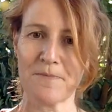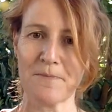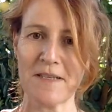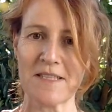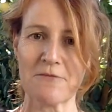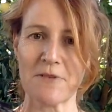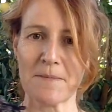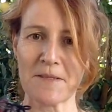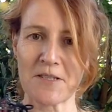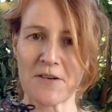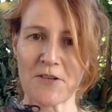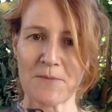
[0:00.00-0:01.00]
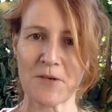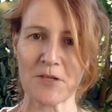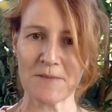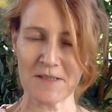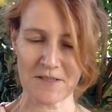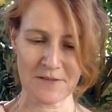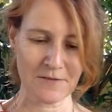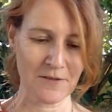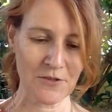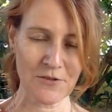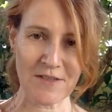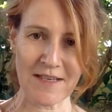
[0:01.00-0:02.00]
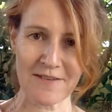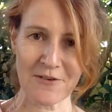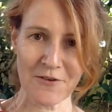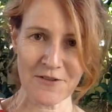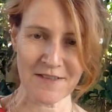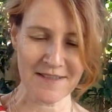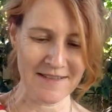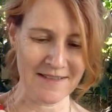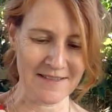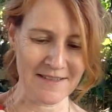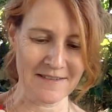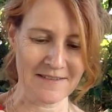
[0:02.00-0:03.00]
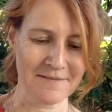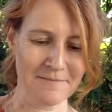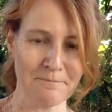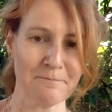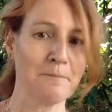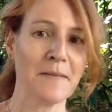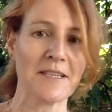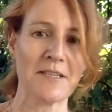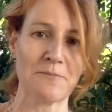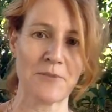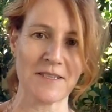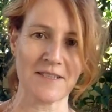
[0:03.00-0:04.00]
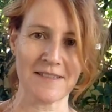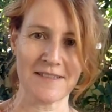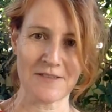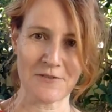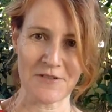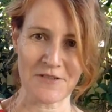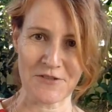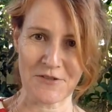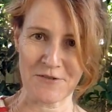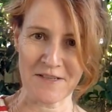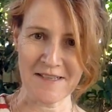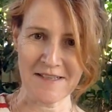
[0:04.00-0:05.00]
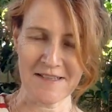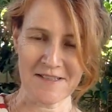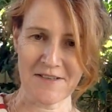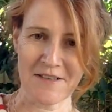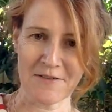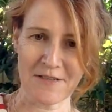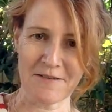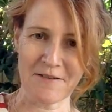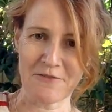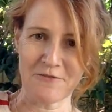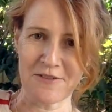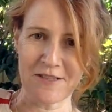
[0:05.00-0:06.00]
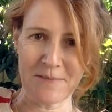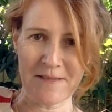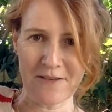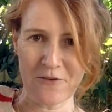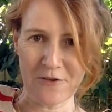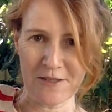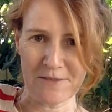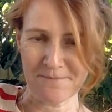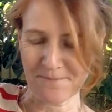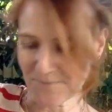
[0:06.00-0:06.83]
piece of rubber to go on the bottom and to glue that on, and making them practically as good as new. So they'll keep going for a little bit longer.